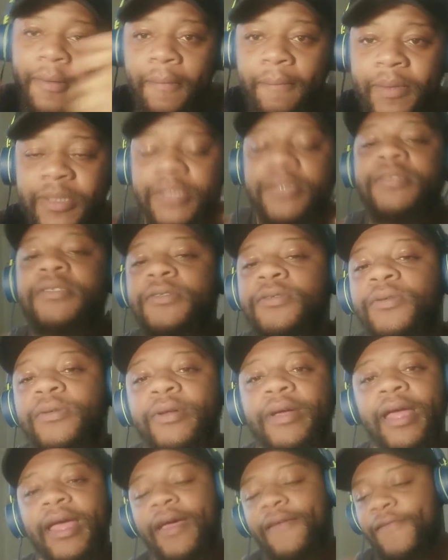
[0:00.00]
But
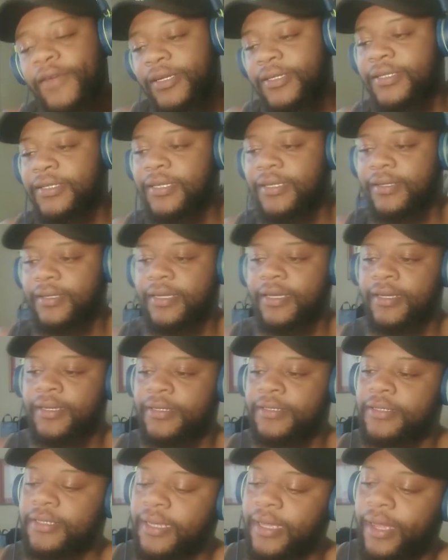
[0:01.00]
still, having said that,